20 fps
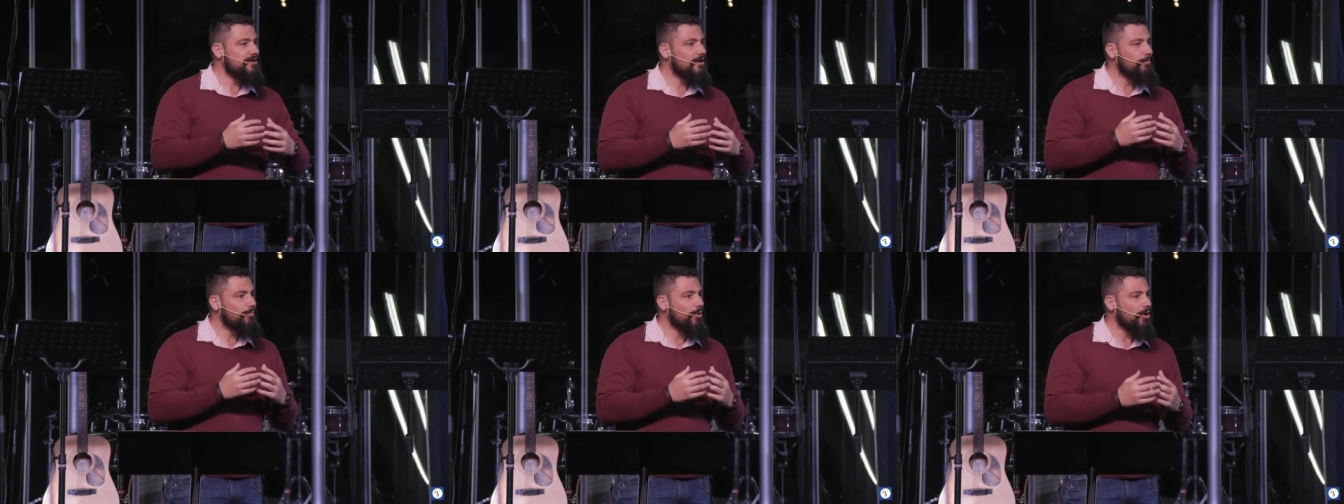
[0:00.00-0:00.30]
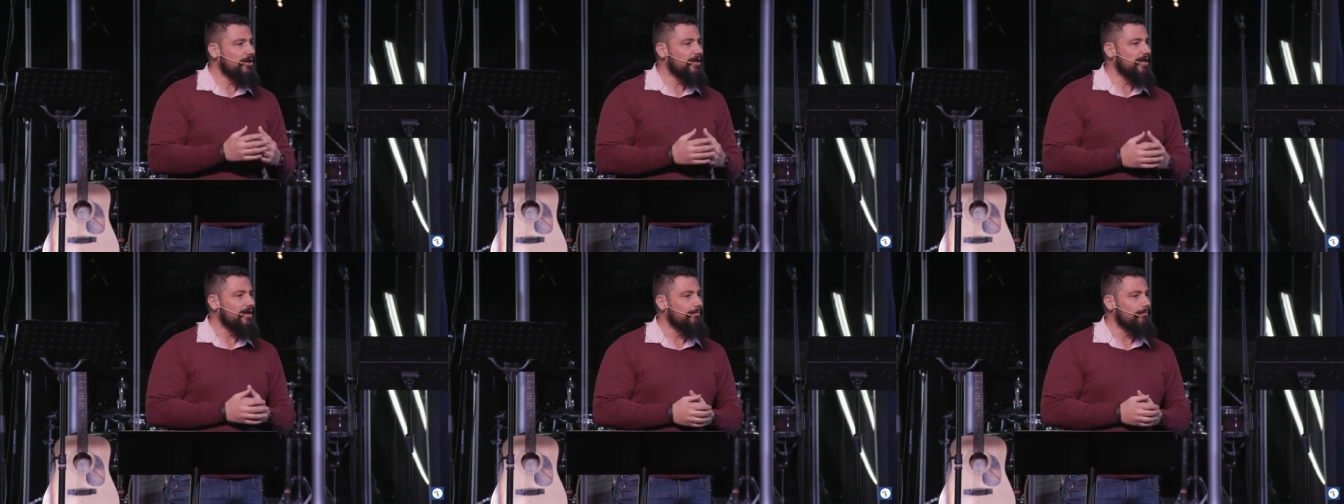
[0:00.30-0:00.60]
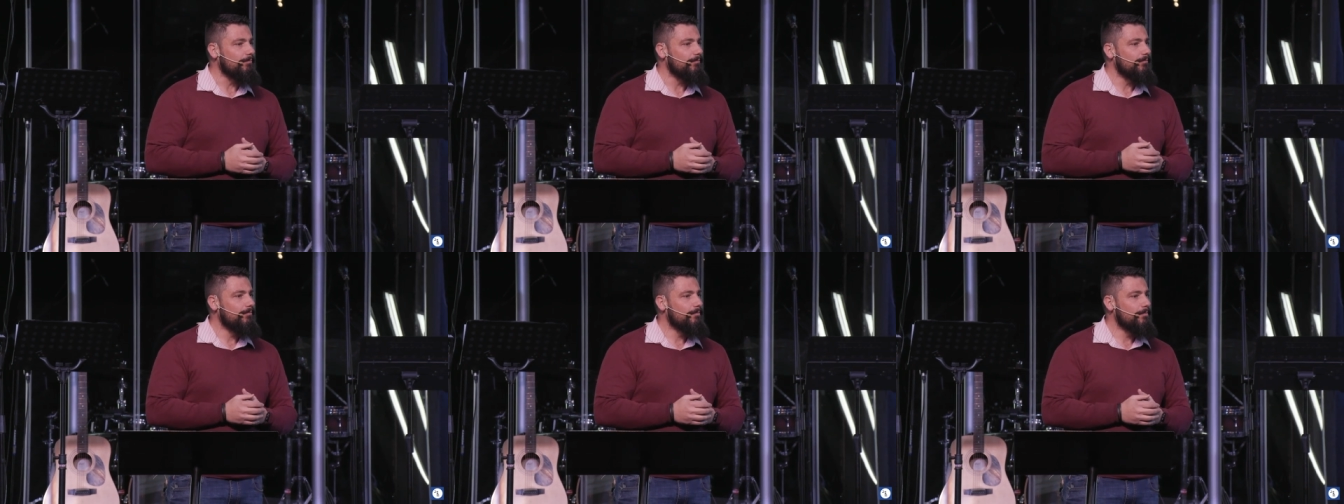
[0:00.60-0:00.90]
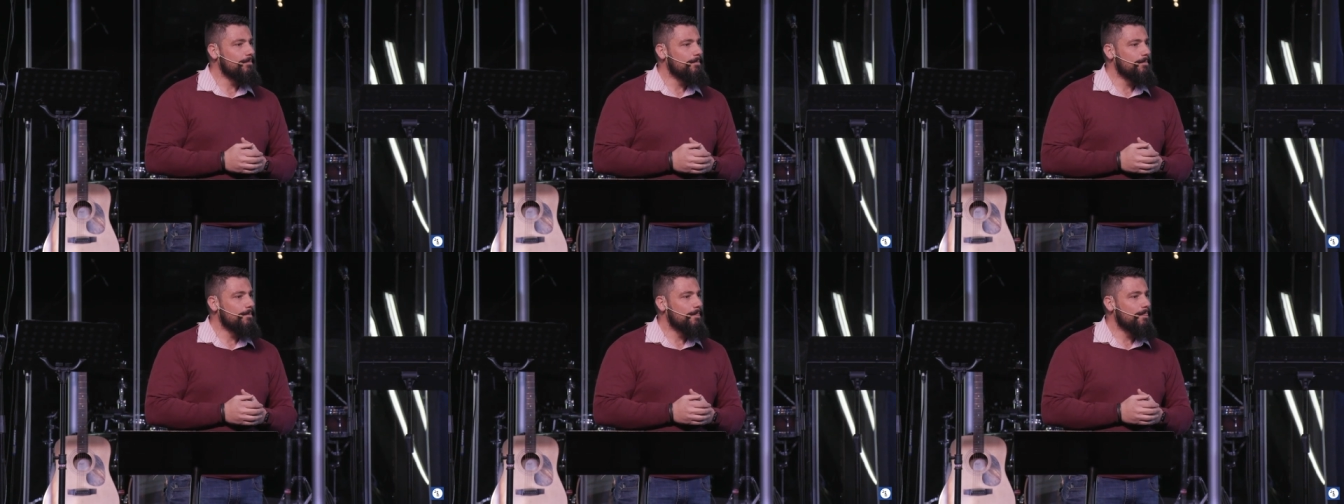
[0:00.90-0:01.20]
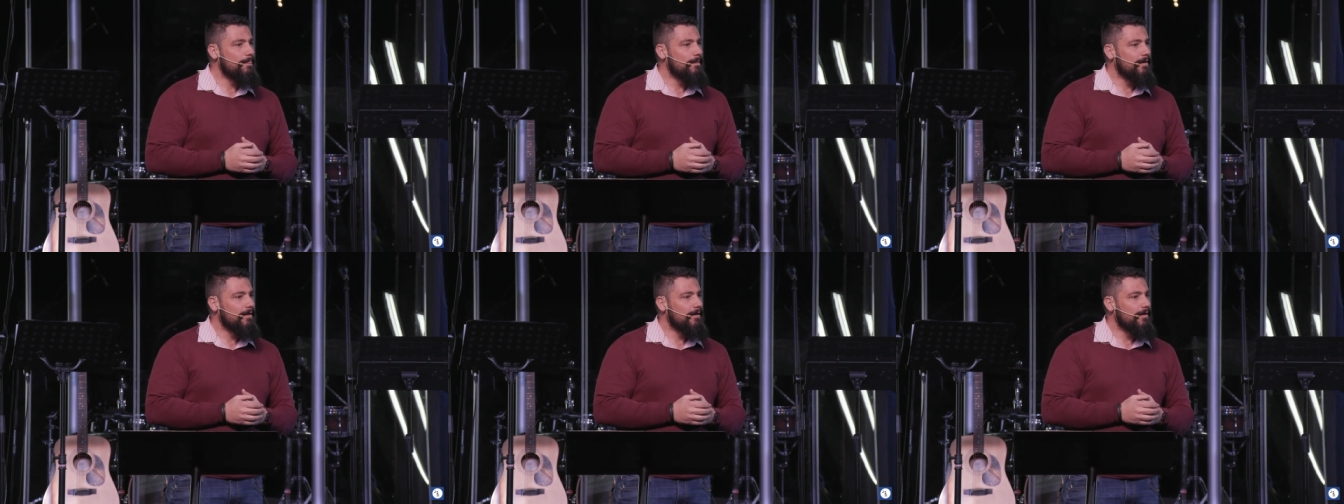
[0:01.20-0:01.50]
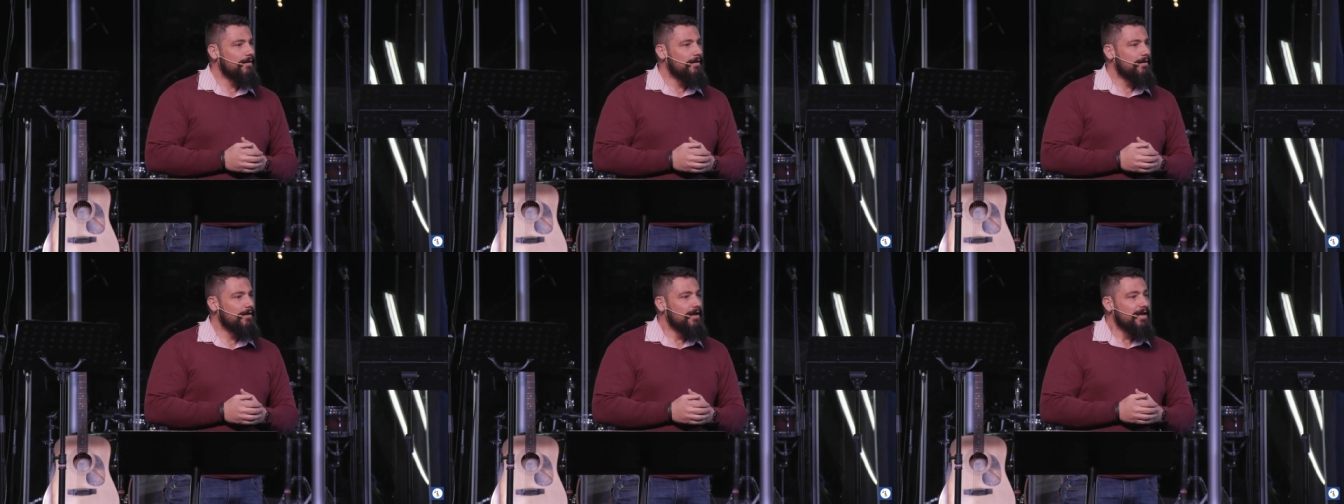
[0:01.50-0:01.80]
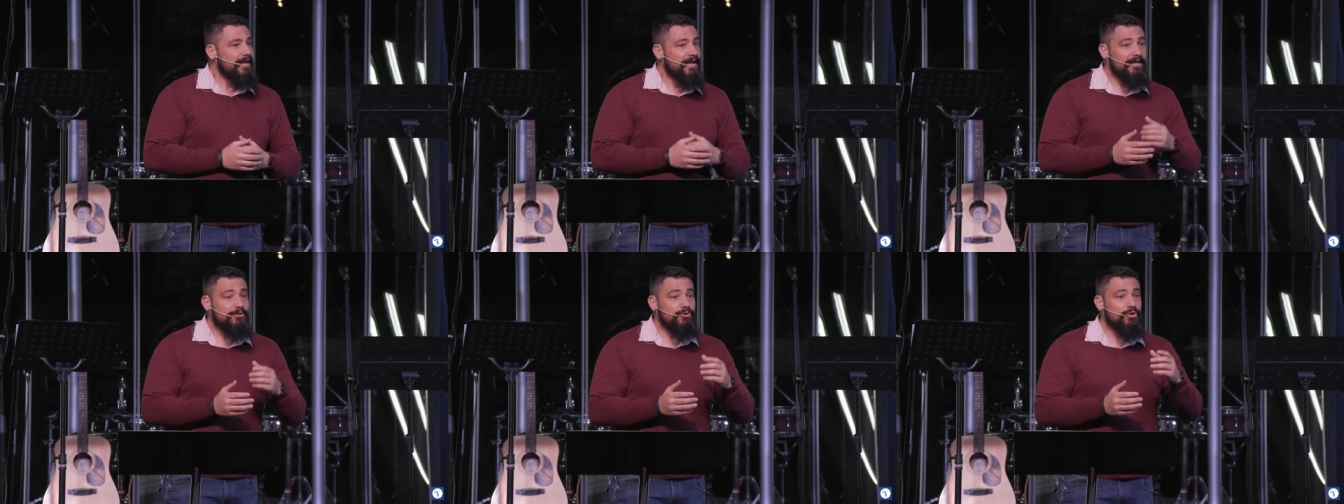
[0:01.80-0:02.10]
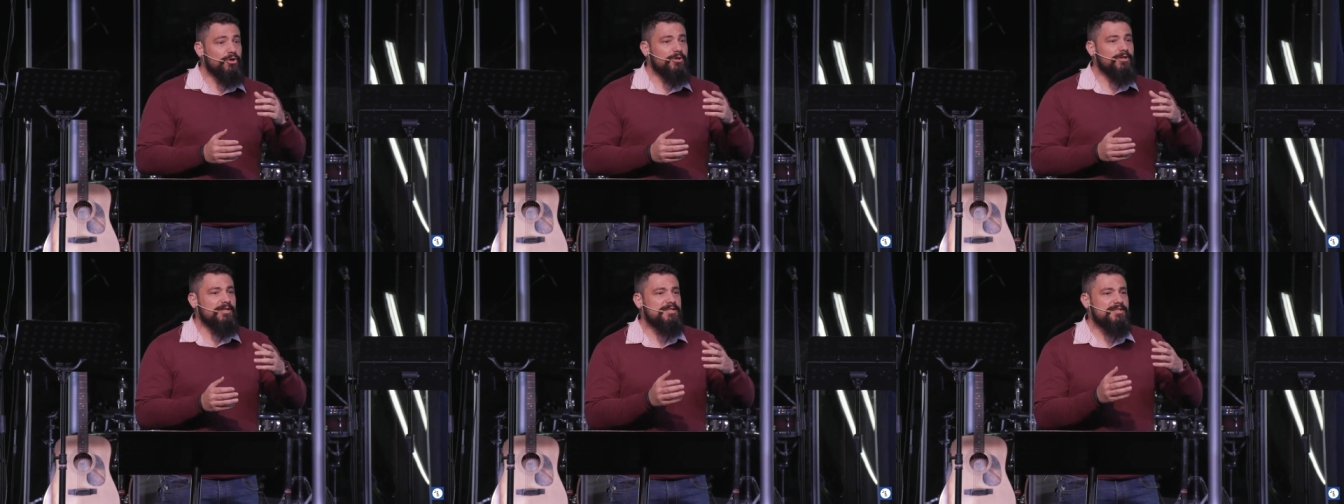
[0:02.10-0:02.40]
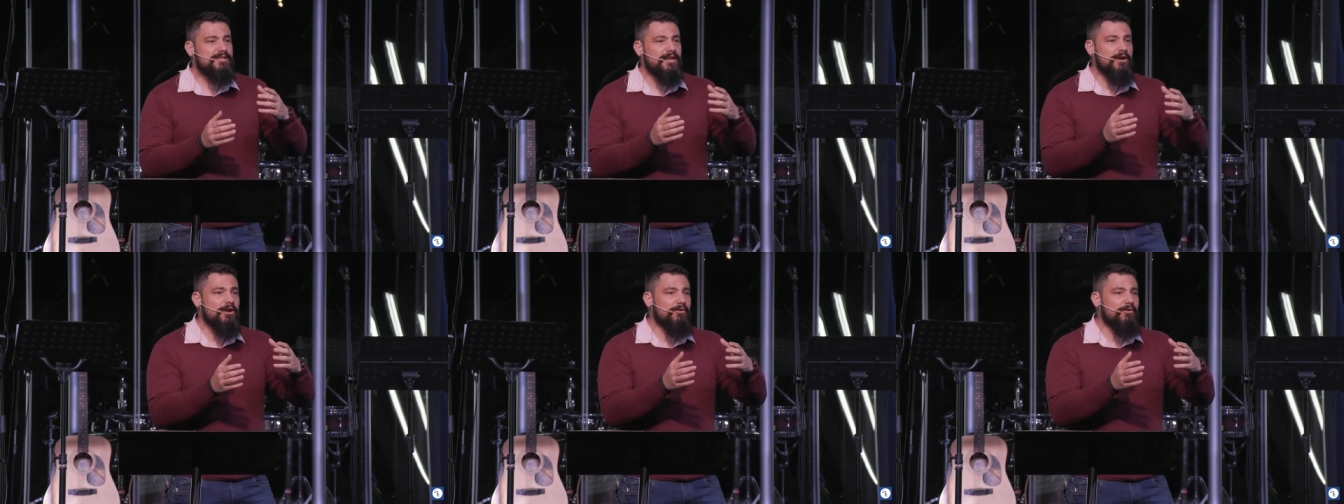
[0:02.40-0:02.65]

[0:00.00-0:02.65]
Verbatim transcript: upon him. He took the sin